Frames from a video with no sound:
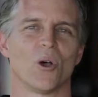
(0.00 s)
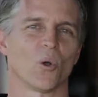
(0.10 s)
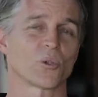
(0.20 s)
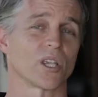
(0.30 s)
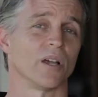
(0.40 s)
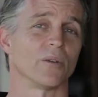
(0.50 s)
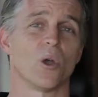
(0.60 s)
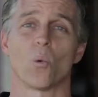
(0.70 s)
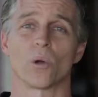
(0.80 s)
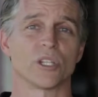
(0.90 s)
Also,
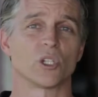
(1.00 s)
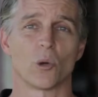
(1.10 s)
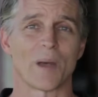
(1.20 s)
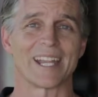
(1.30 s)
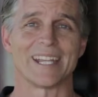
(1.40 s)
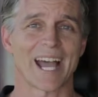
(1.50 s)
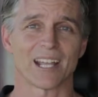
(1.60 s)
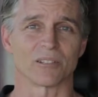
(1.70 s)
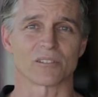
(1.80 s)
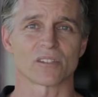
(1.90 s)
what do you do about
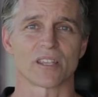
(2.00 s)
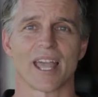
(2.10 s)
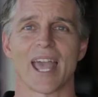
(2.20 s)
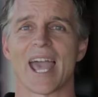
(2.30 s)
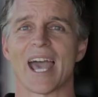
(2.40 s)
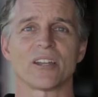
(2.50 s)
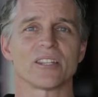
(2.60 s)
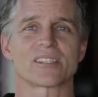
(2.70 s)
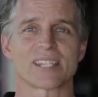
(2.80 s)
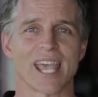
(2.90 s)
nails? How do
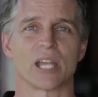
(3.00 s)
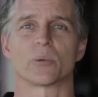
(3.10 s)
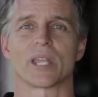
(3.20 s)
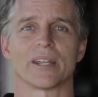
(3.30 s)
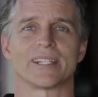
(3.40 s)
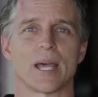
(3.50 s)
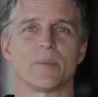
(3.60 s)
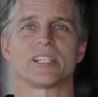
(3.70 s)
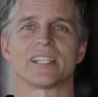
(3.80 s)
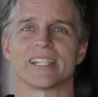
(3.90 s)
you sand without
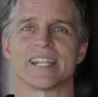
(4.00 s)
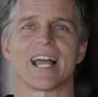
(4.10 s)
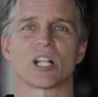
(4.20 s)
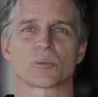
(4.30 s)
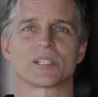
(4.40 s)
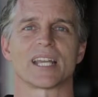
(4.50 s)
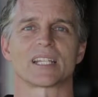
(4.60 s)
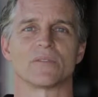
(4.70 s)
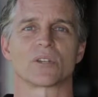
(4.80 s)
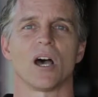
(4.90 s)
damaging the nail's
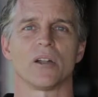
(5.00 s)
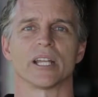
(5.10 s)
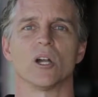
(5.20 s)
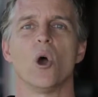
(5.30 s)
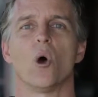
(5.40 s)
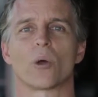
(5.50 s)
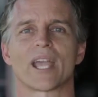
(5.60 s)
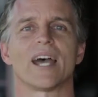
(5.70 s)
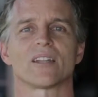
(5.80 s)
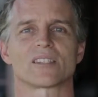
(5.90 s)
protective coating or
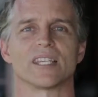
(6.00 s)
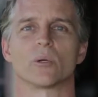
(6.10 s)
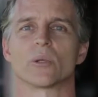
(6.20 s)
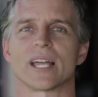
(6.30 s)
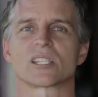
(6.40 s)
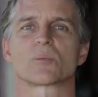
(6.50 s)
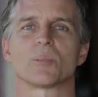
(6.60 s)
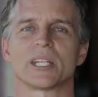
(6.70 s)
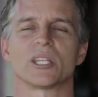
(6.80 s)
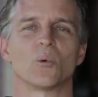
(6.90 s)
countersink without
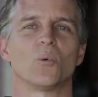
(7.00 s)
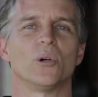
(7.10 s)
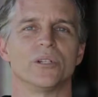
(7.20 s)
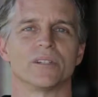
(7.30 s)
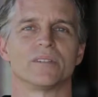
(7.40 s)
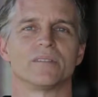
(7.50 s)
splitting the wood?